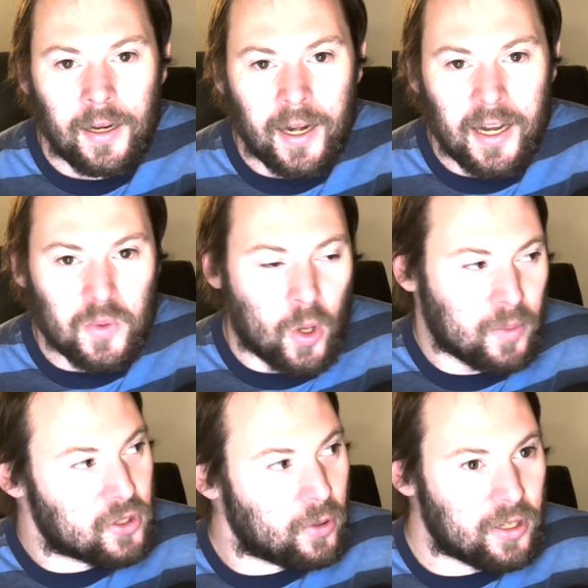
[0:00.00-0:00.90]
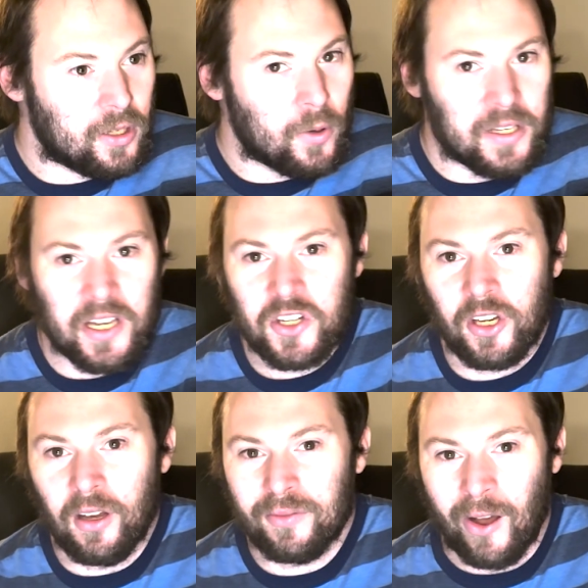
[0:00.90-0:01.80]
Hey guys, welcome to a new
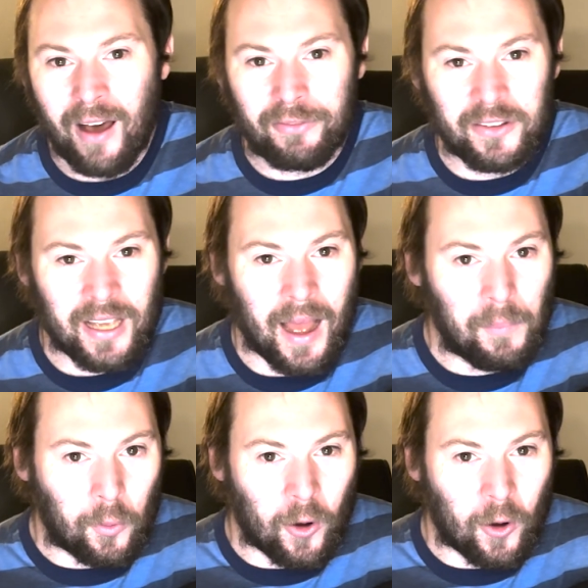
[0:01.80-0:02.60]
edition of Off the Top